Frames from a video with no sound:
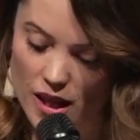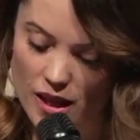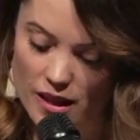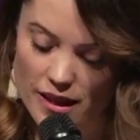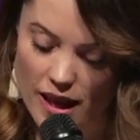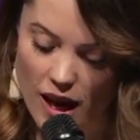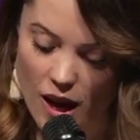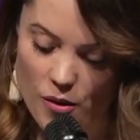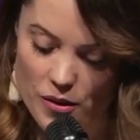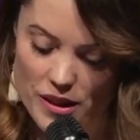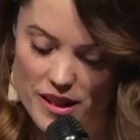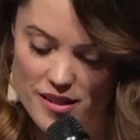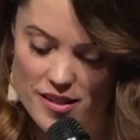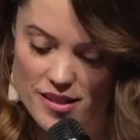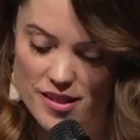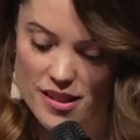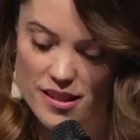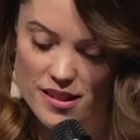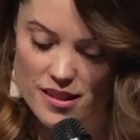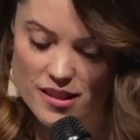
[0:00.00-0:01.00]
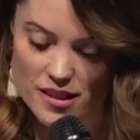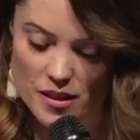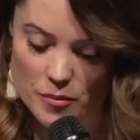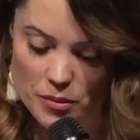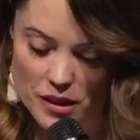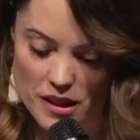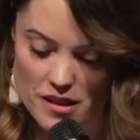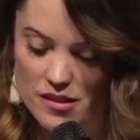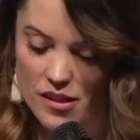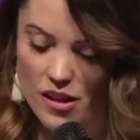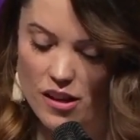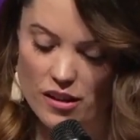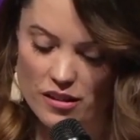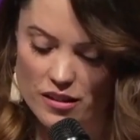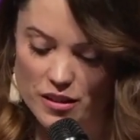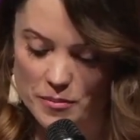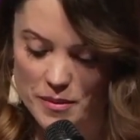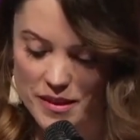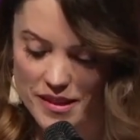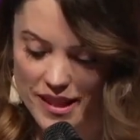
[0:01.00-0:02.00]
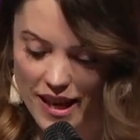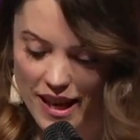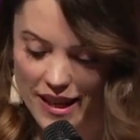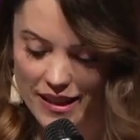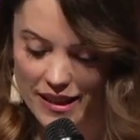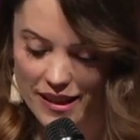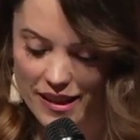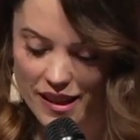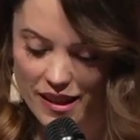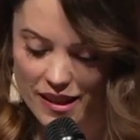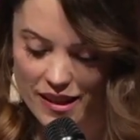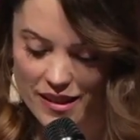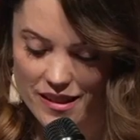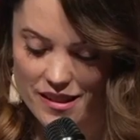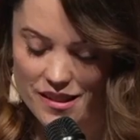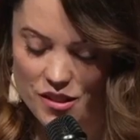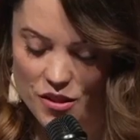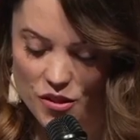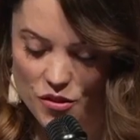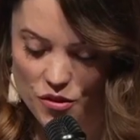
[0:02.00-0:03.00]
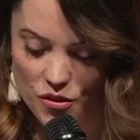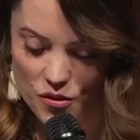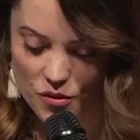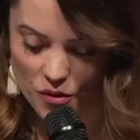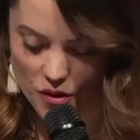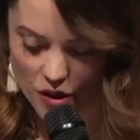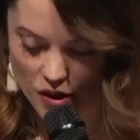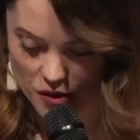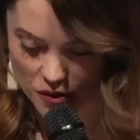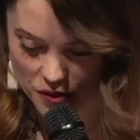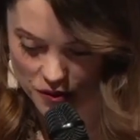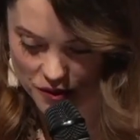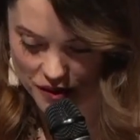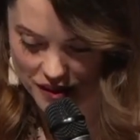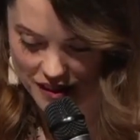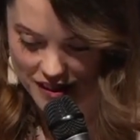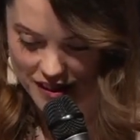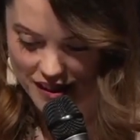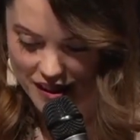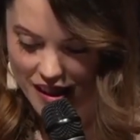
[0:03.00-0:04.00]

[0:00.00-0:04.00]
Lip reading: Now he's seated in the place of honor beside God's throne.